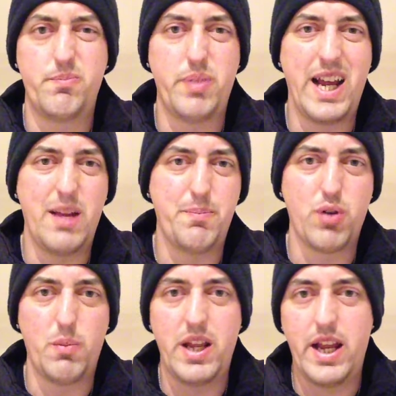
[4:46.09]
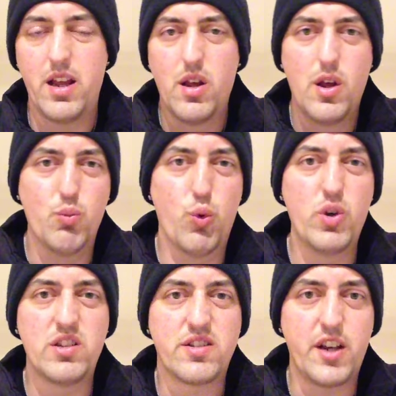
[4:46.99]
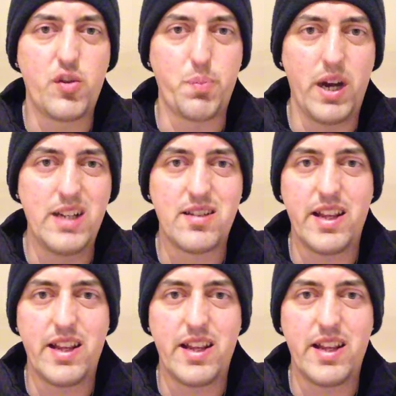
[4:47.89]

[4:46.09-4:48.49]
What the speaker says: by probably 1 to 6 points.